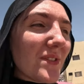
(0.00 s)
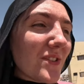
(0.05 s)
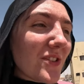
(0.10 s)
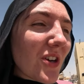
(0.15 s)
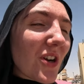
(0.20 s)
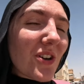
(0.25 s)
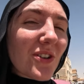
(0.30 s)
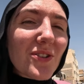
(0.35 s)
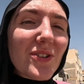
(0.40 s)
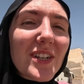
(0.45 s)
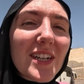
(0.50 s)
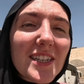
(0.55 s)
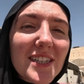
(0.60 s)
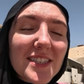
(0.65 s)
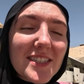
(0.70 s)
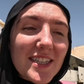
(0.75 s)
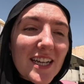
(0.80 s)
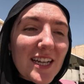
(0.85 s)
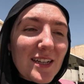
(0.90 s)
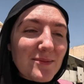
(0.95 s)
They're all going at the
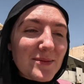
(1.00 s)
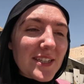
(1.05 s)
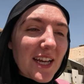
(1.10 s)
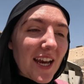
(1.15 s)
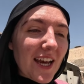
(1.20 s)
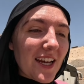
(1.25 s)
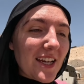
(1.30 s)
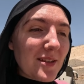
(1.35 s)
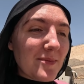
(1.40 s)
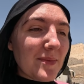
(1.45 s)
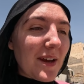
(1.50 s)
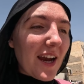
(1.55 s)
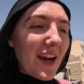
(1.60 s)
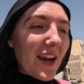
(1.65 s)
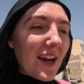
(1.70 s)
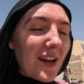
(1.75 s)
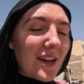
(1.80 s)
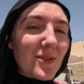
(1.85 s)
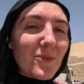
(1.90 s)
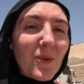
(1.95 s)
same time
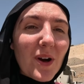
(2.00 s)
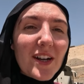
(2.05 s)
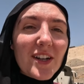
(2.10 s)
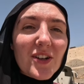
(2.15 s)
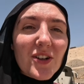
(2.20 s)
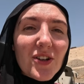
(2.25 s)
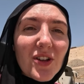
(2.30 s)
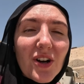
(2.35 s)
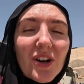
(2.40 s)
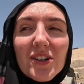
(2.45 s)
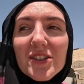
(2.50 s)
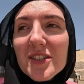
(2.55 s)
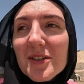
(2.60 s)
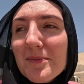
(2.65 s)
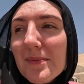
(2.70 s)
at 1 o'clock to